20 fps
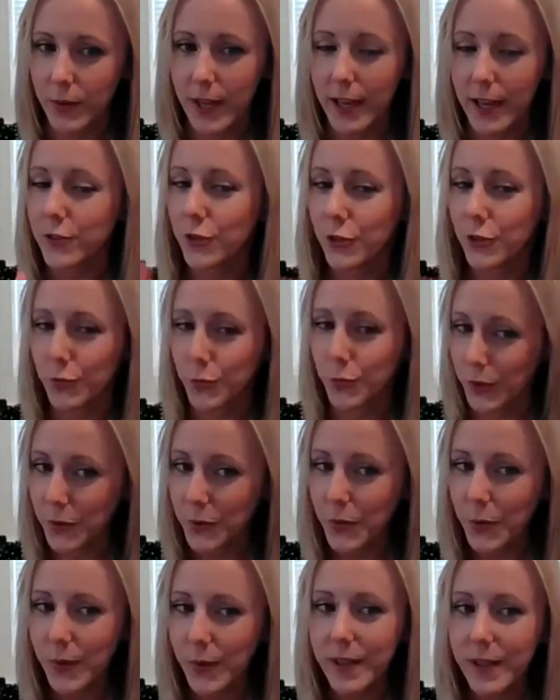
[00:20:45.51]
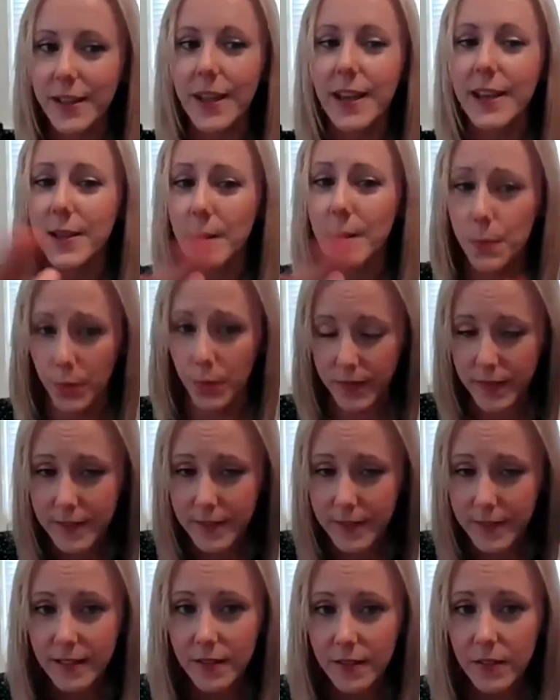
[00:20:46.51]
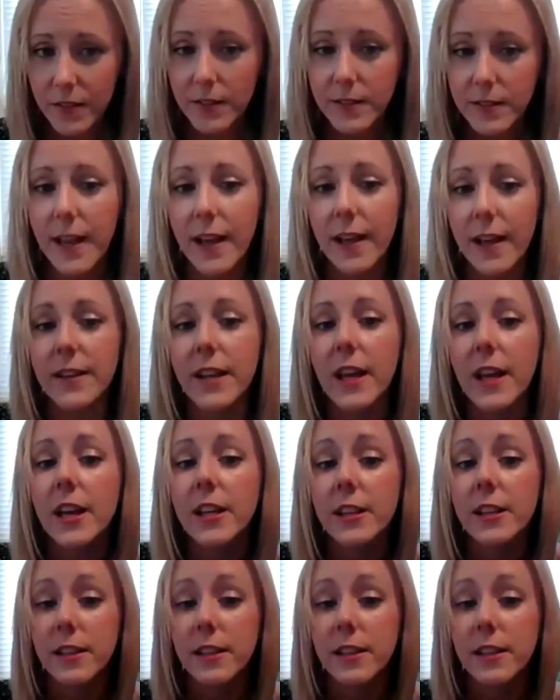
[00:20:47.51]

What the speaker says: Okay. Just real quick, you put the stencil down,